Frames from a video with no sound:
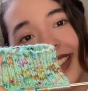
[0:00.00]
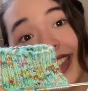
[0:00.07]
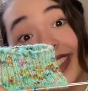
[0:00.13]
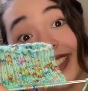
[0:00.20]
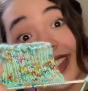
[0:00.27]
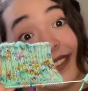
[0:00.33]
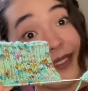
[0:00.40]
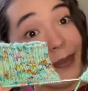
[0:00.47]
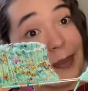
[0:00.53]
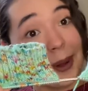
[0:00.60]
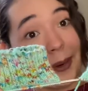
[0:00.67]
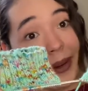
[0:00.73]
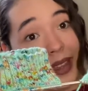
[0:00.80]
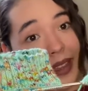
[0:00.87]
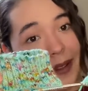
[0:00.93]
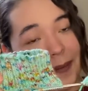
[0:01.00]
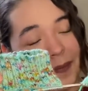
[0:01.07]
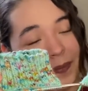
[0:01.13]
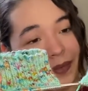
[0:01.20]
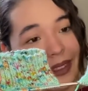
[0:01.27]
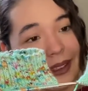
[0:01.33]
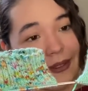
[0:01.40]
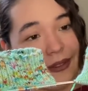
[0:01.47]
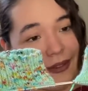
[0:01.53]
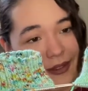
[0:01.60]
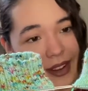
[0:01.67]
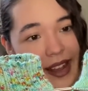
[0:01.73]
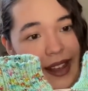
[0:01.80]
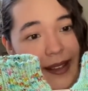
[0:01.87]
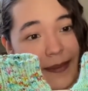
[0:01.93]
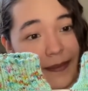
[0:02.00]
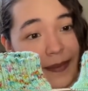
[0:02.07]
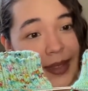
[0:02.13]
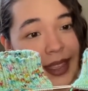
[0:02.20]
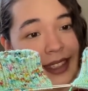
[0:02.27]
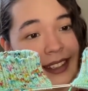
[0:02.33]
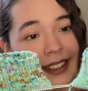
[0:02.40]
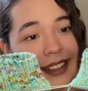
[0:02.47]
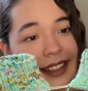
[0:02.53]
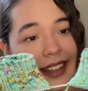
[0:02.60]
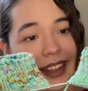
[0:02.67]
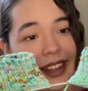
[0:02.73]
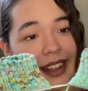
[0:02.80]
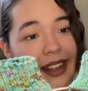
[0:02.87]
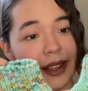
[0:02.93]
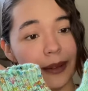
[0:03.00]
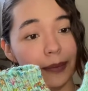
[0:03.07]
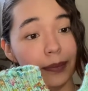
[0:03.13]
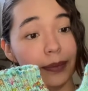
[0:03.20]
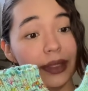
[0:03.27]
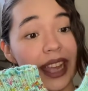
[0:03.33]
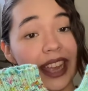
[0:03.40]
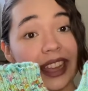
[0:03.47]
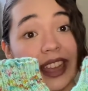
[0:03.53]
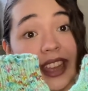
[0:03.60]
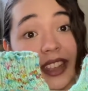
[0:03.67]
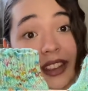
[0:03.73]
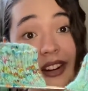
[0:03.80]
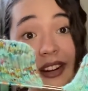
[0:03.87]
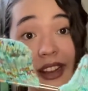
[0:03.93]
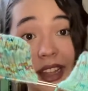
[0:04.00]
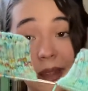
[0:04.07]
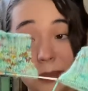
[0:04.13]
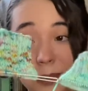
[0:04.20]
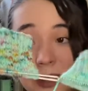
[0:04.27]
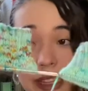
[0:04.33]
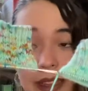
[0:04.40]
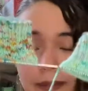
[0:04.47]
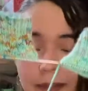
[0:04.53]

David Bowie from um, Black Cat Yarn Company.